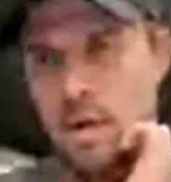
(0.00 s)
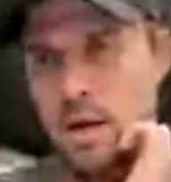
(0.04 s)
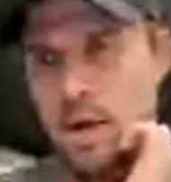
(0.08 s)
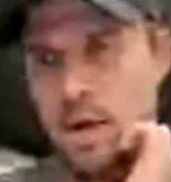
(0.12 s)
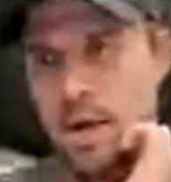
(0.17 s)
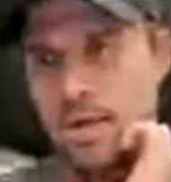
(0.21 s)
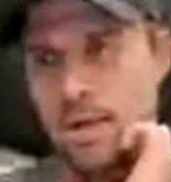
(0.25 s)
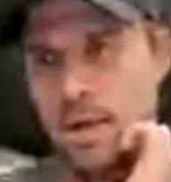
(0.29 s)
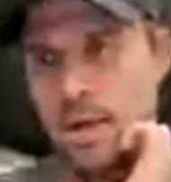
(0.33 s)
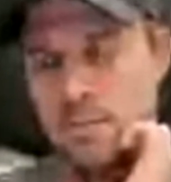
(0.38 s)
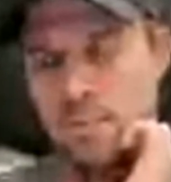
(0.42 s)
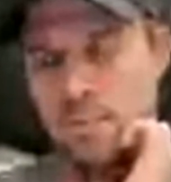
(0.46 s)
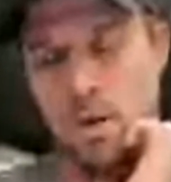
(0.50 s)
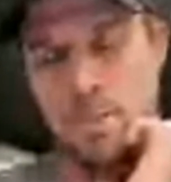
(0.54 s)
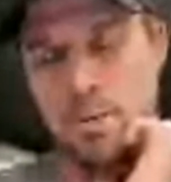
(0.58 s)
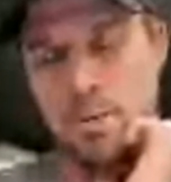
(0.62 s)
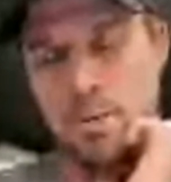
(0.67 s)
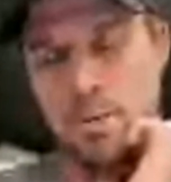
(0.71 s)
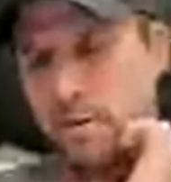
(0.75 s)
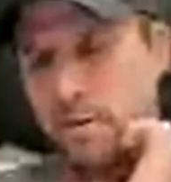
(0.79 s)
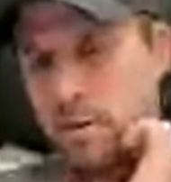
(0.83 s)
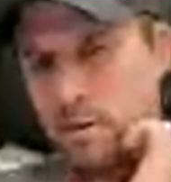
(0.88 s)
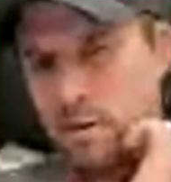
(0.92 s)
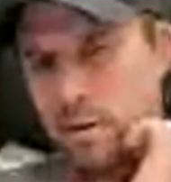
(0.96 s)
that's probably
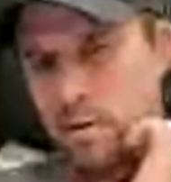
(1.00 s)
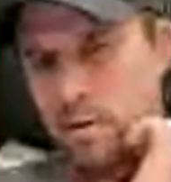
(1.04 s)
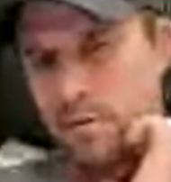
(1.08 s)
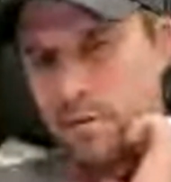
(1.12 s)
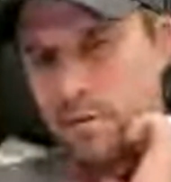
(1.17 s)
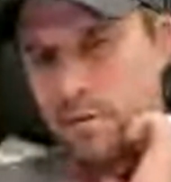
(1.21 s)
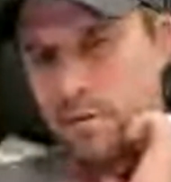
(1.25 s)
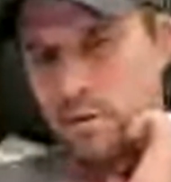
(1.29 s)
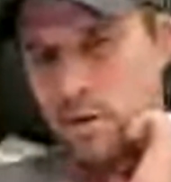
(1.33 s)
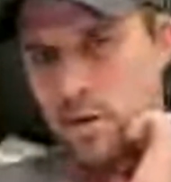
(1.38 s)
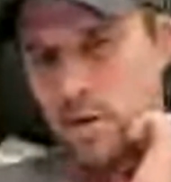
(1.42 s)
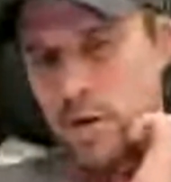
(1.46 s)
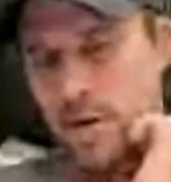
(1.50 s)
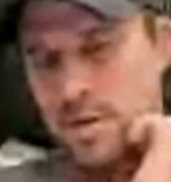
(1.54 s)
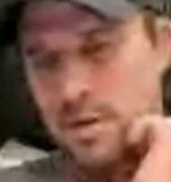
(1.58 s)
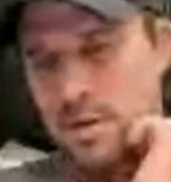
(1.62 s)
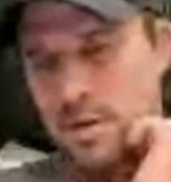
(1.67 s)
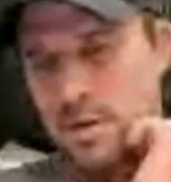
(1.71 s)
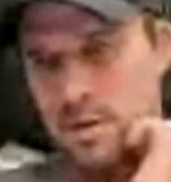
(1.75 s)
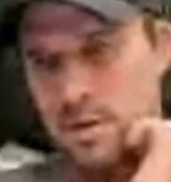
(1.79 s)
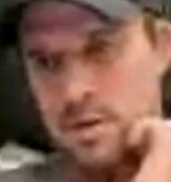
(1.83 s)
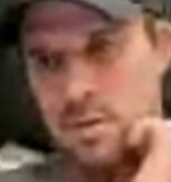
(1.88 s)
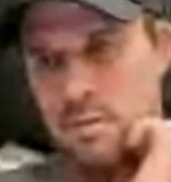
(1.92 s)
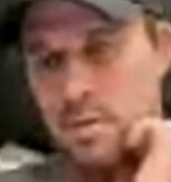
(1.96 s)

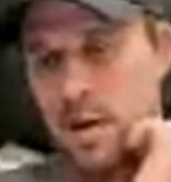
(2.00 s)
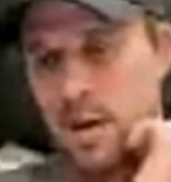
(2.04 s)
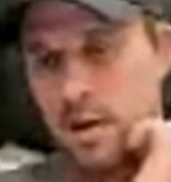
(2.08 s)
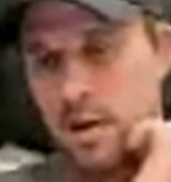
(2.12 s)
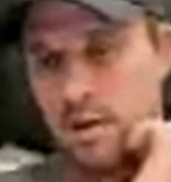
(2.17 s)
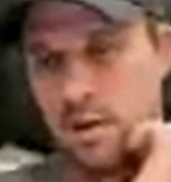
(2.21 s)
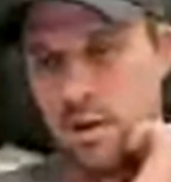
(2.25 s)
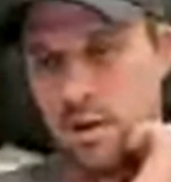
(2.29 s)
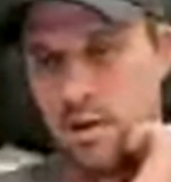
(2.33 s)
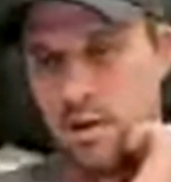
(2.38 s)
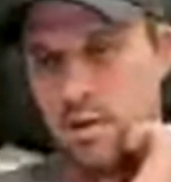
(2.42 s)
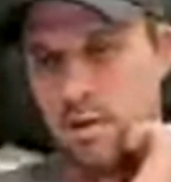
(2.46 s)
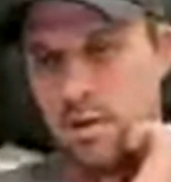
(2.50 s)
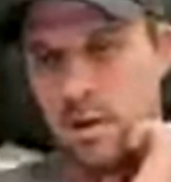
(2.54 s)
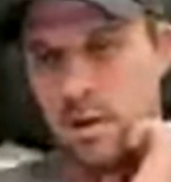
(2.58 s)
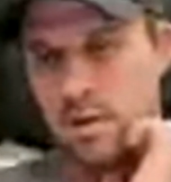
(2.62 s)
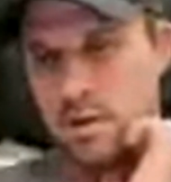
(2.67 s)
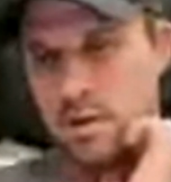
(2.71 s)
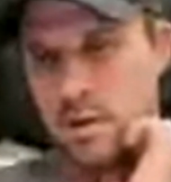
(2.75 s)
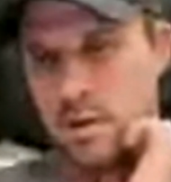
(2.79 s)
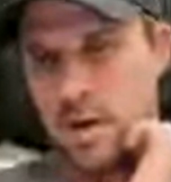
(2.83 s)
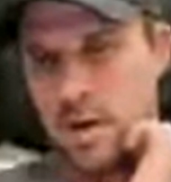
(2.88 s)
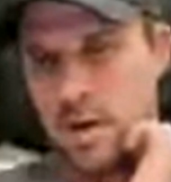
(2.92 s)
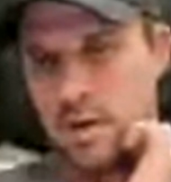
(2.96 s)
infiltrated into my cricket career
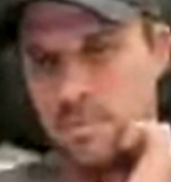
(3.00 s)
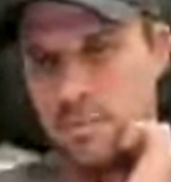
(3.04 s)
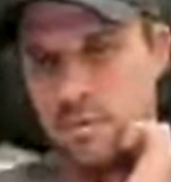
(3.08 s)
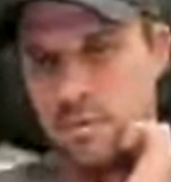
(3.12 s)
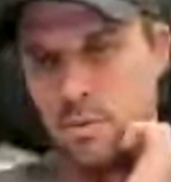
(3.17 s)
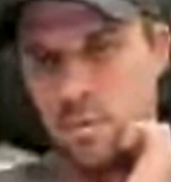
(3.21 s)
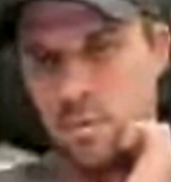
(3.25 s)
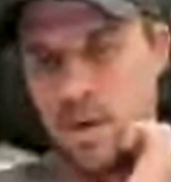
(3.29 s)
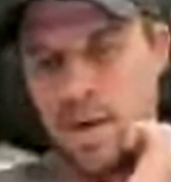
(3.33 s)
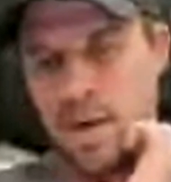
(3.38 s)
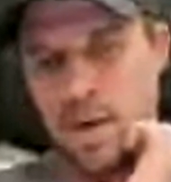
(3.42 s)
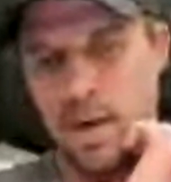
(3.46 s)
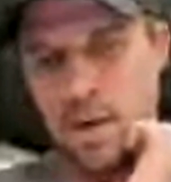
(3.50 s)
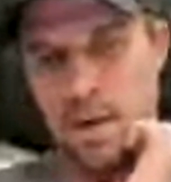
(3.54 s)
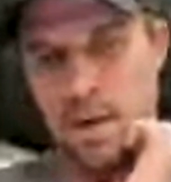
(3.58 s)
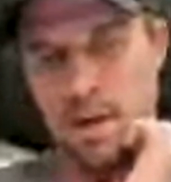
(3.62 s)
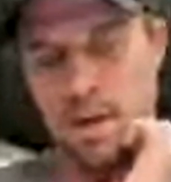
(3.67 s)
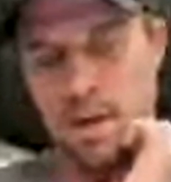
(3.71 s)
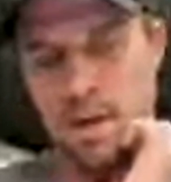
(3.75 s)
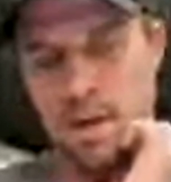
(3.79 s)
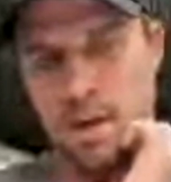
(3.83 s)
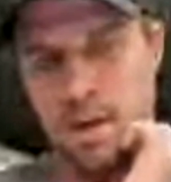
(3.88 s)
at times, where